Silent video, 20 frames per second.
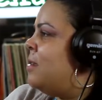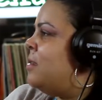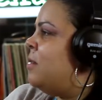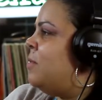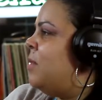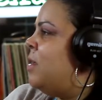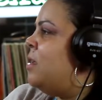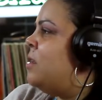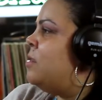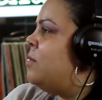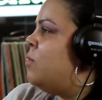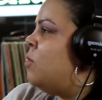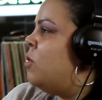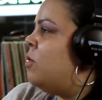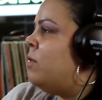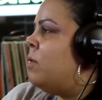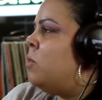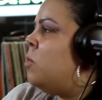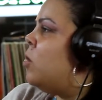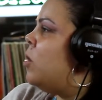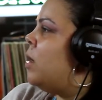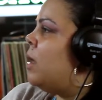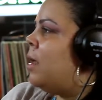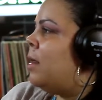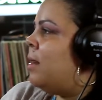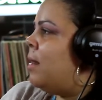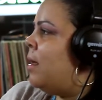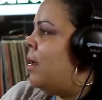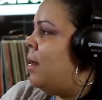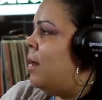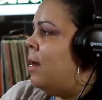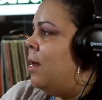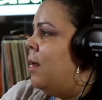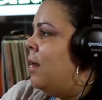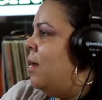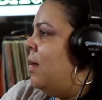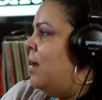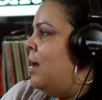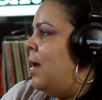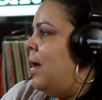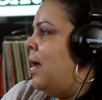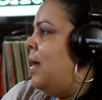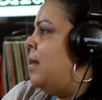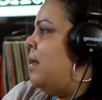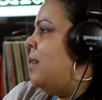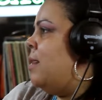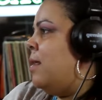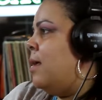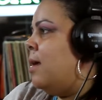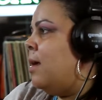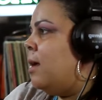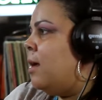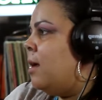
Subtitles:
to me is more rewarding than anything.